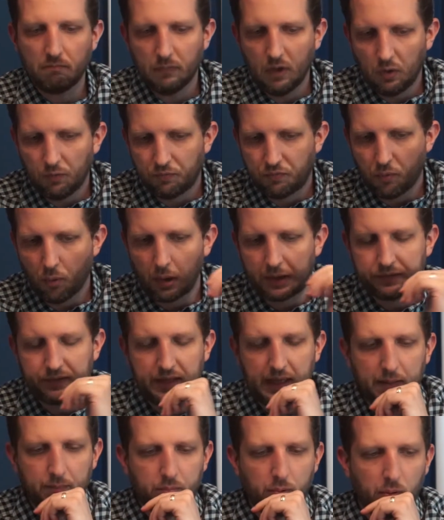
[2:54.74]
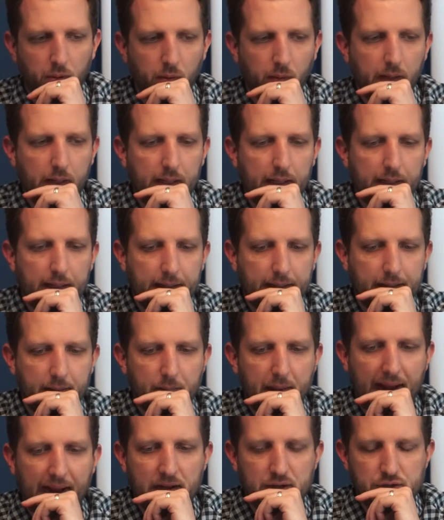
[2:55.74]
For example,
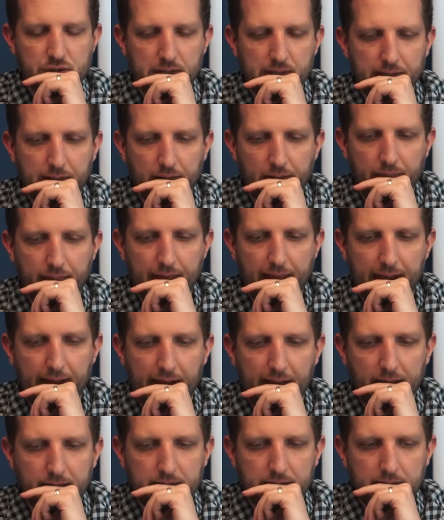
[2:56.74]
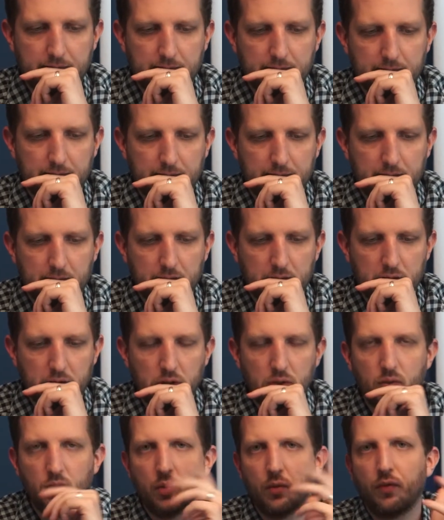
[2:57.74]
imagine that
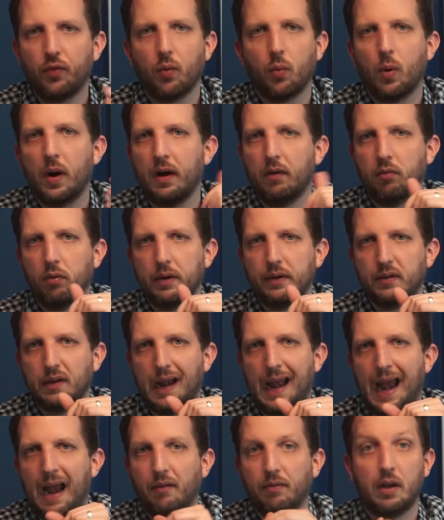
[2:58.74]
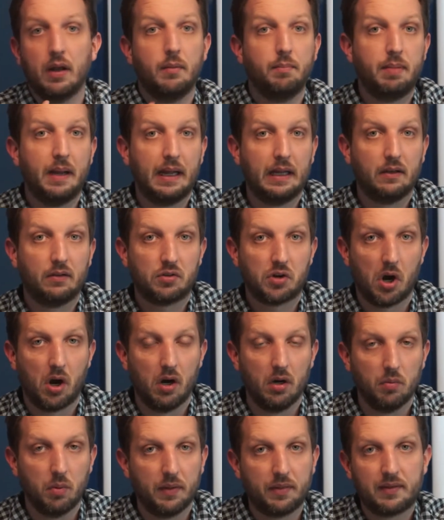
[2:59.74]
you, for whatever reason, have an unpaid
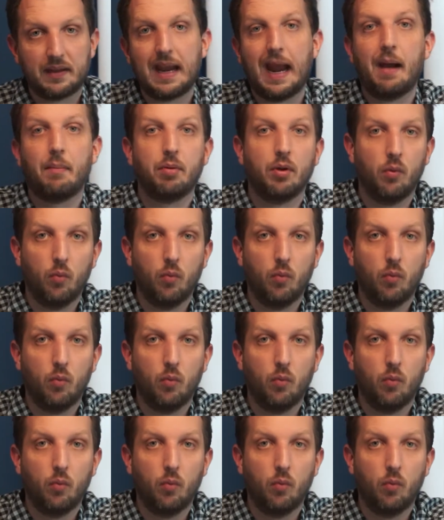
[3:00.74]
card with Capital